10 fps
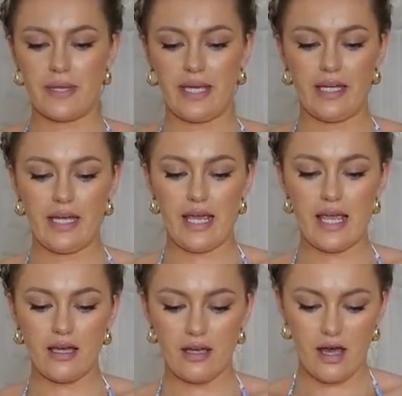
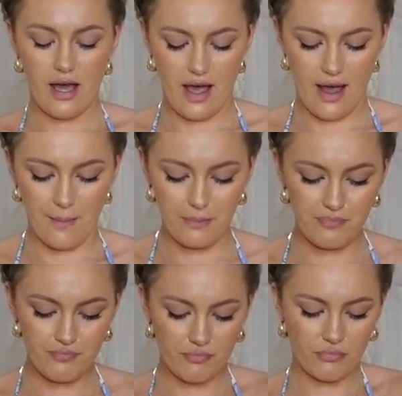bikini,
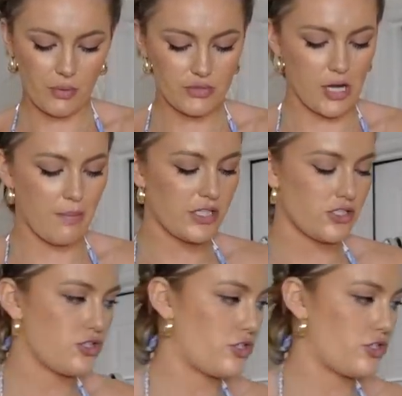which I might just